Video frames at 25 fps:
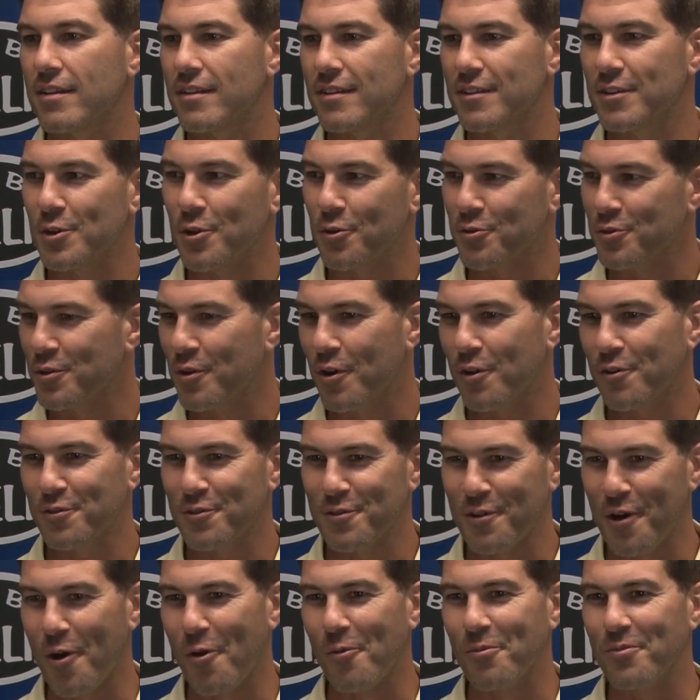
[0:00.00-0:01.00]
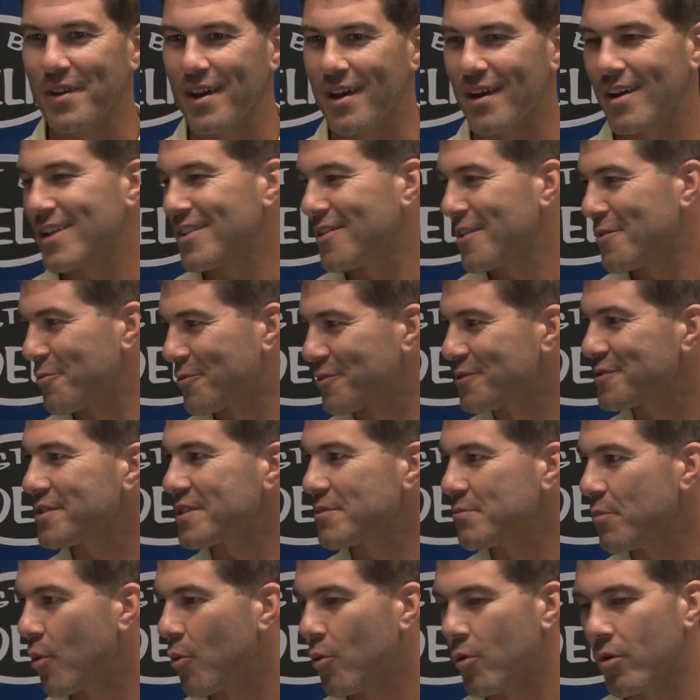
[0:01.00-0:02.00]
You hope now, hey, they want to see
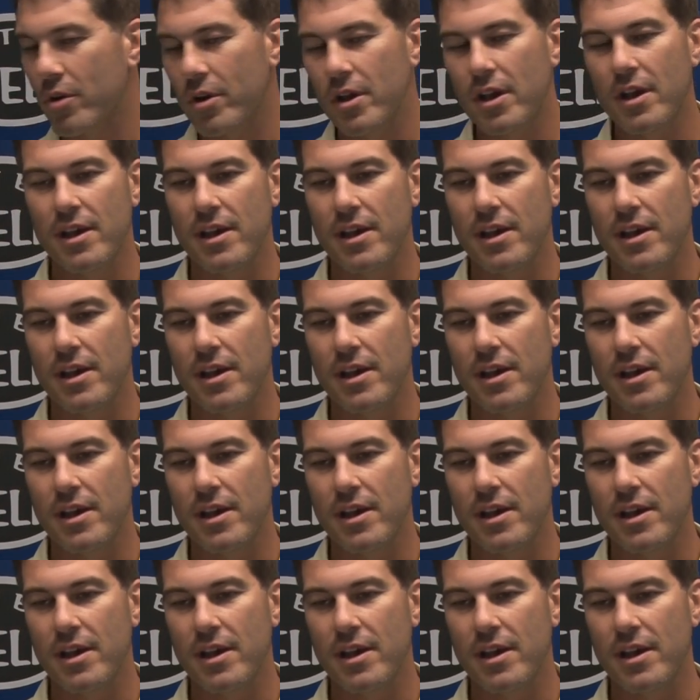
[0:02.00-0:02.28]
more,